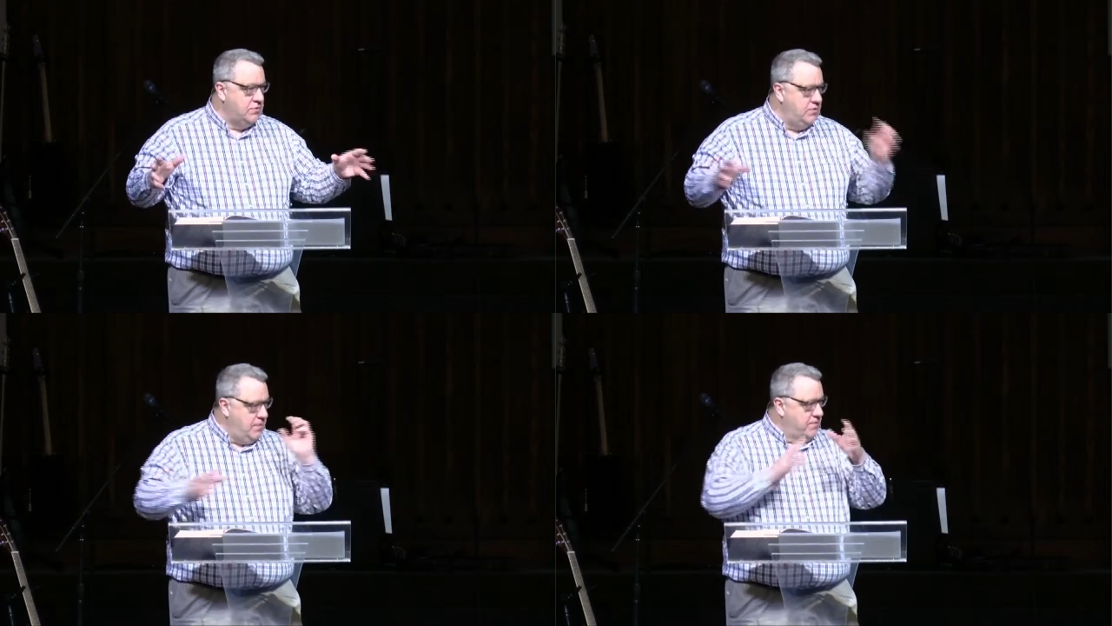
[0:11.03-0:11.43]

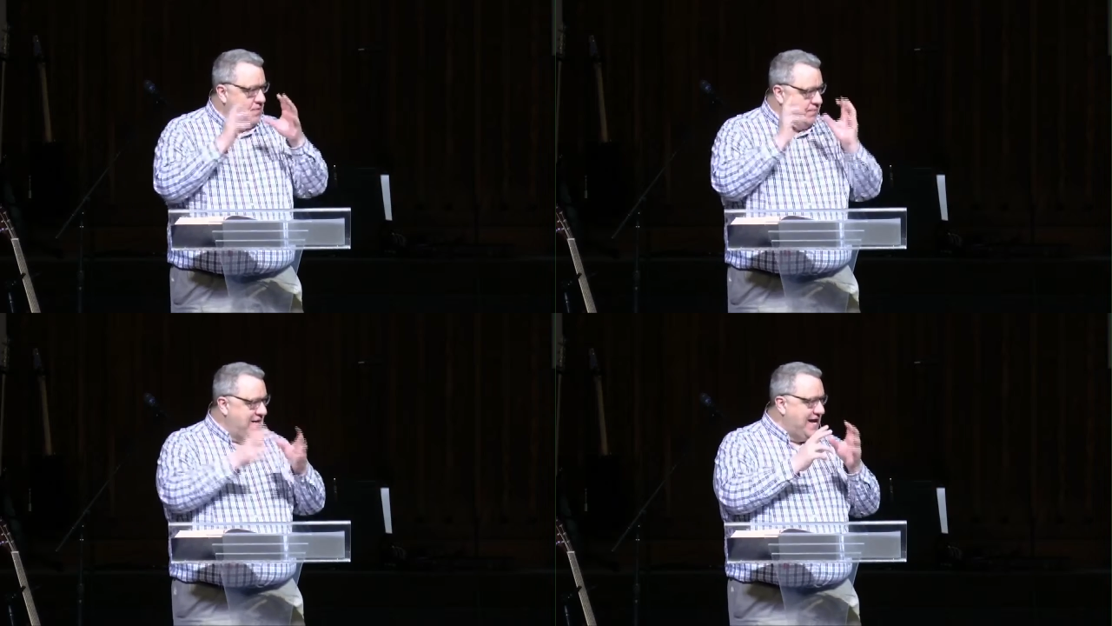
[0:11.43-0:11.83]
You remember
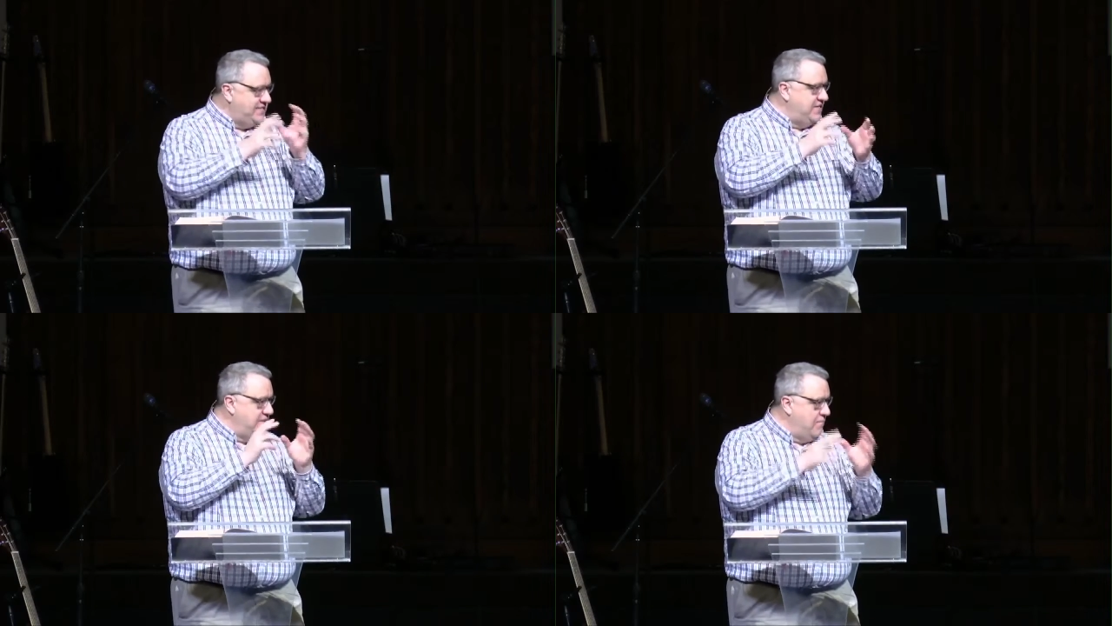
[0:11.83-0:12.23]
the
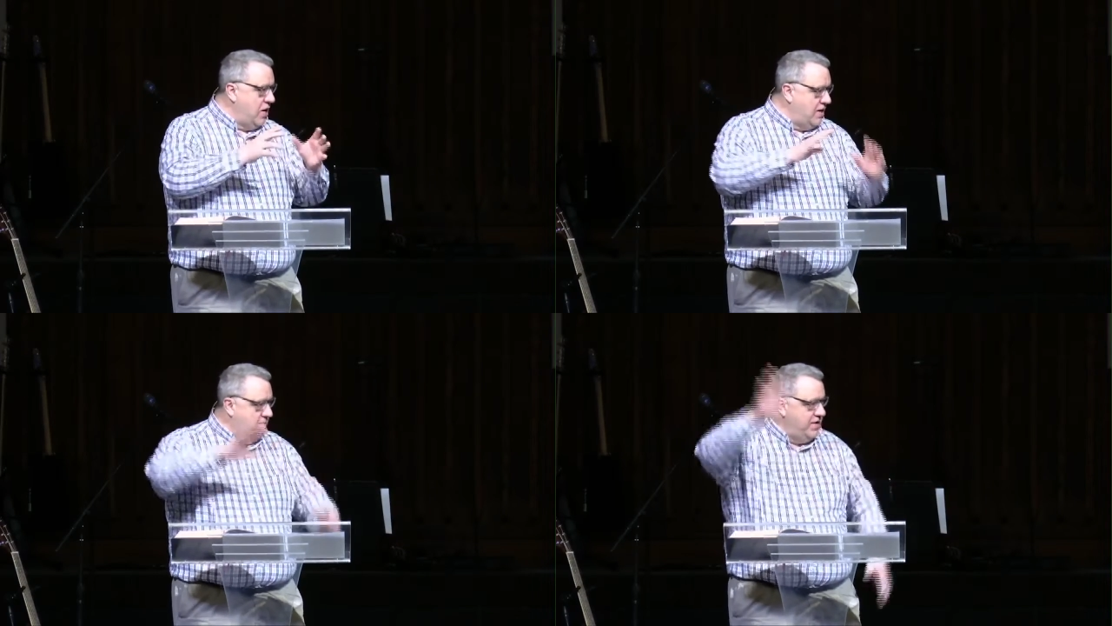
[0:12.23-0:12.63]
plastic
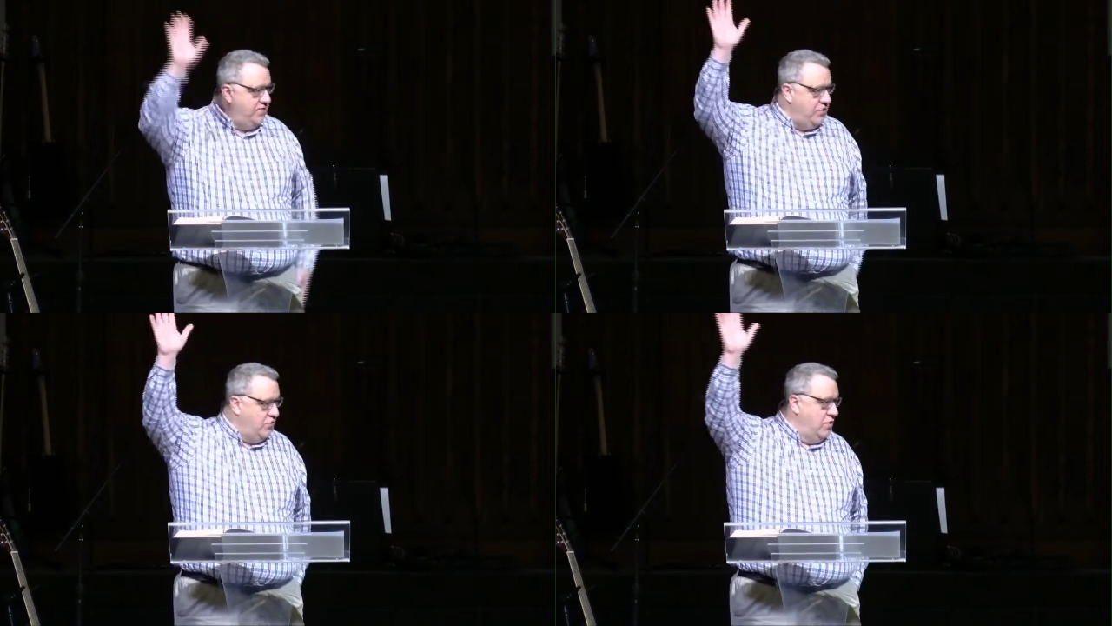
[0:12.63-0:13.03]
model? How many
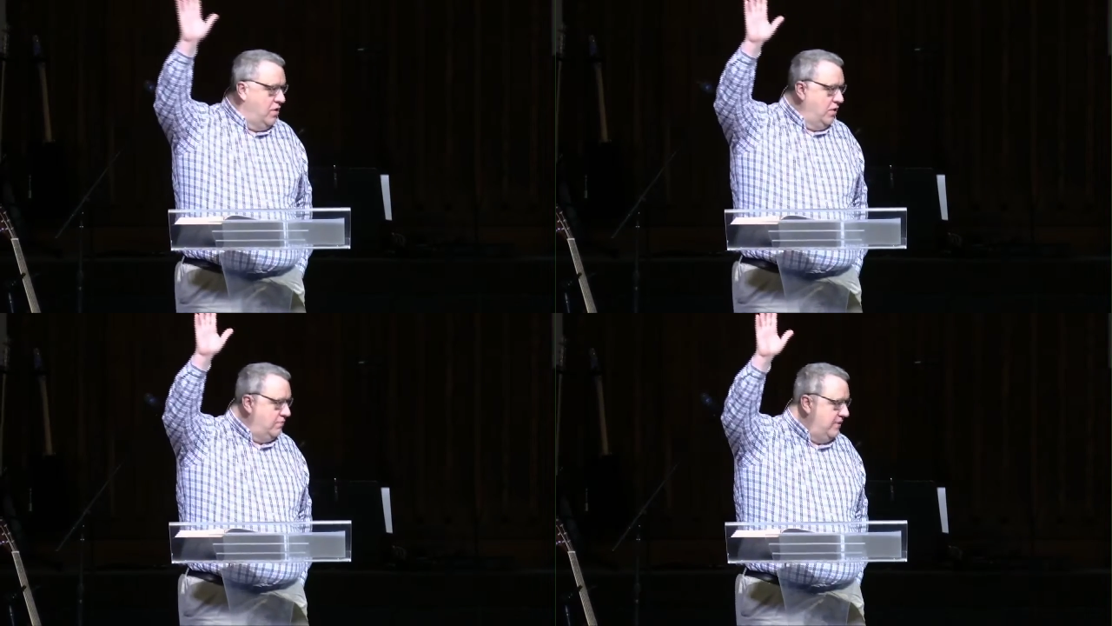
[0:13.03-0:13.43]
of you